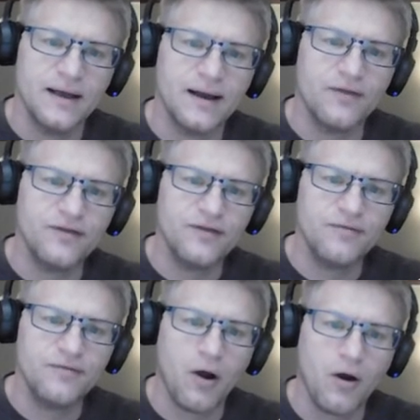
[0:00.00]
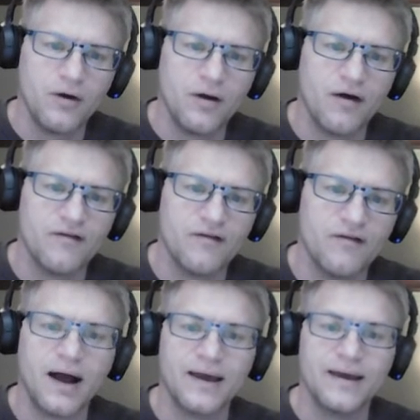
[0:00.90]
Now this is part of
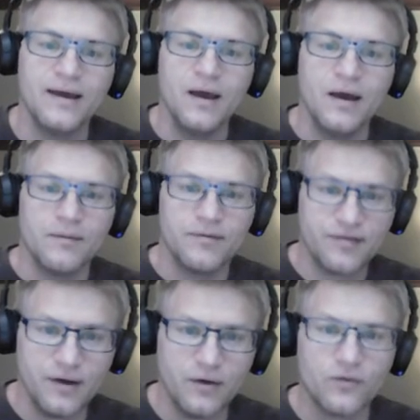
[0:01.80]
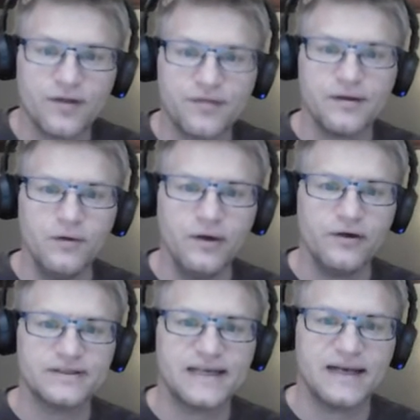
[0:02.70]
my skill. The skill
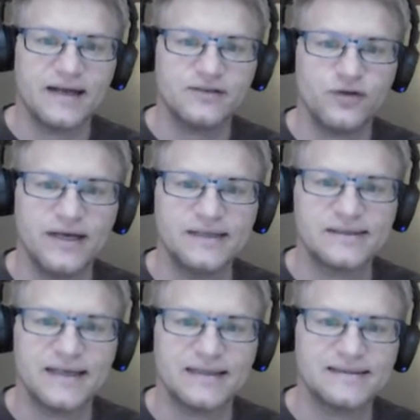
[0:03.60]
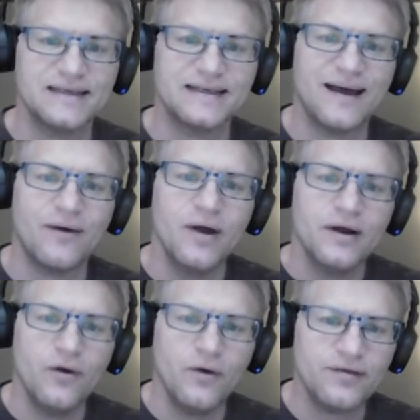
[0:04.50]
here is, can I translate this in? Now
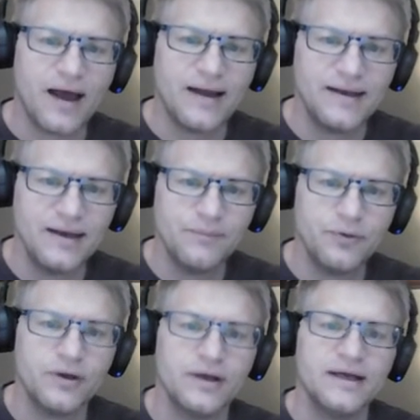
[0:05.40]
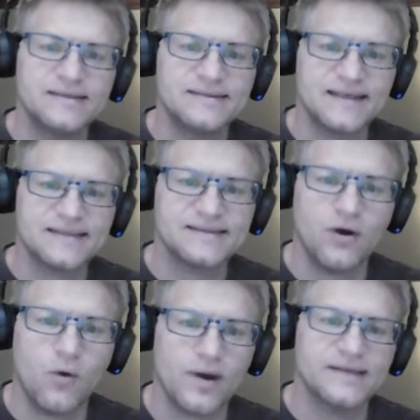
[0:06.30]
notice I didn't put 6
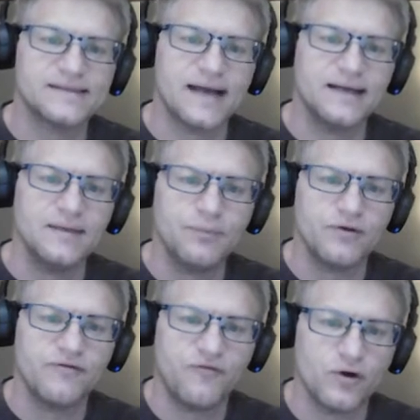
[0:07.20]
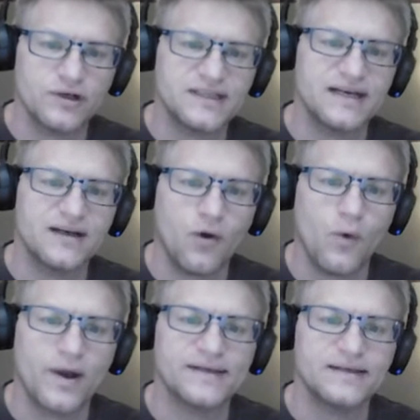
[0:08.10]
coins. I didn't put 14
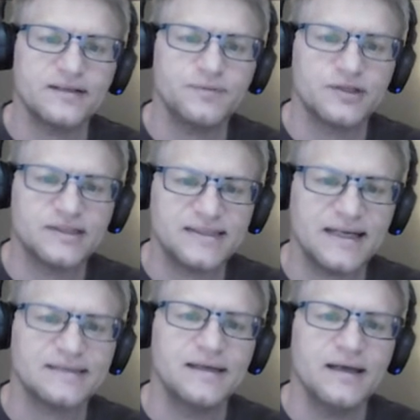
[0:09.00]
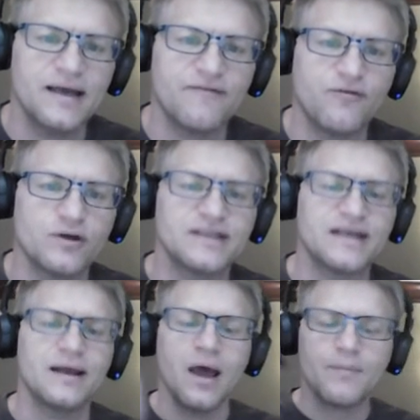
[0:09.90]
coins. I just put 6 and
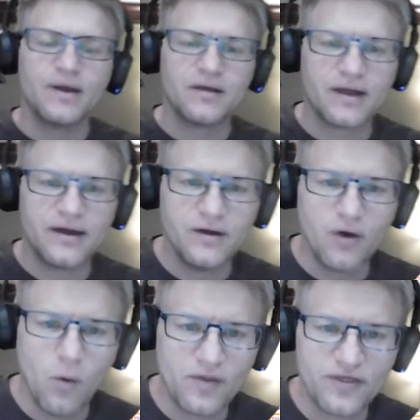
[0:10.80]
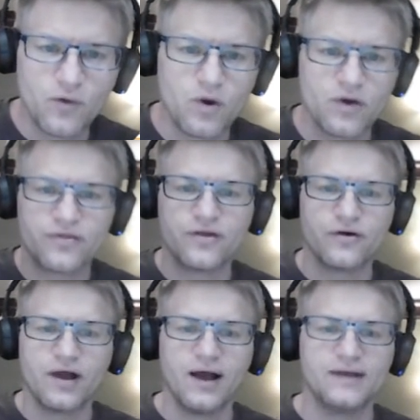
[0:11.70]
14 because I know what they're worth.
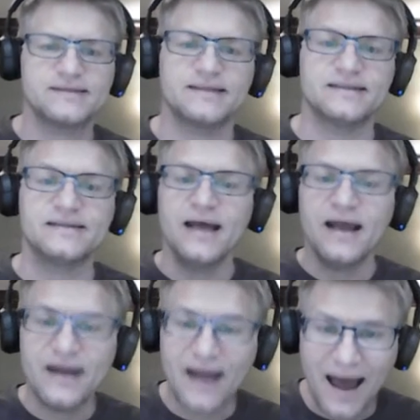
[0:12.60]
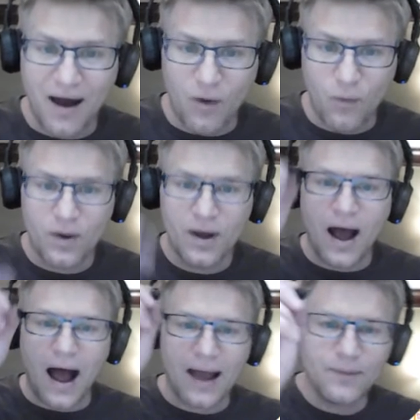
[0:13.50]
They're constants. Now
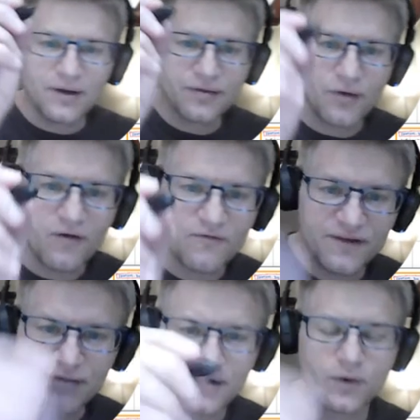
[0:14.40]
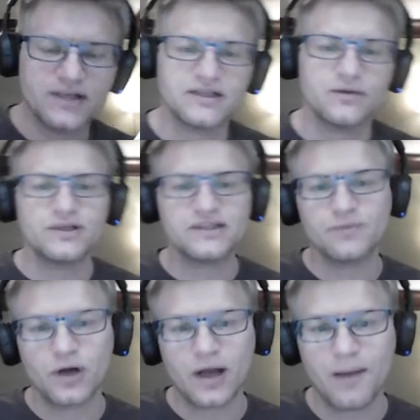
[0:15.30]
I'm going to solve this equation, which
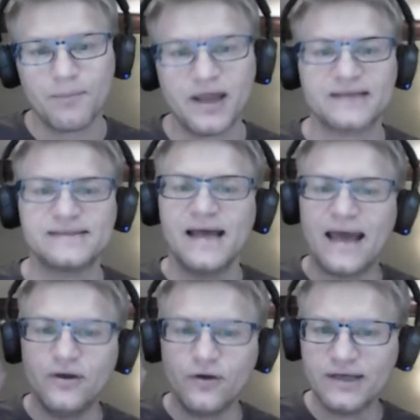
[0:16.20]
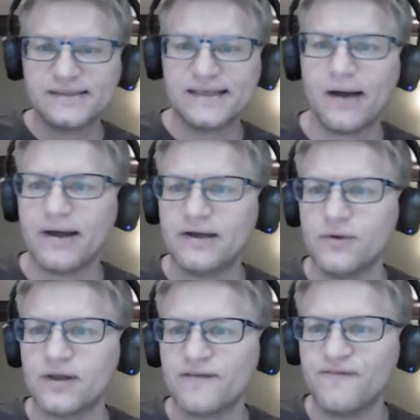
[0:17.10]
is more complex, and you're going to see how I do it.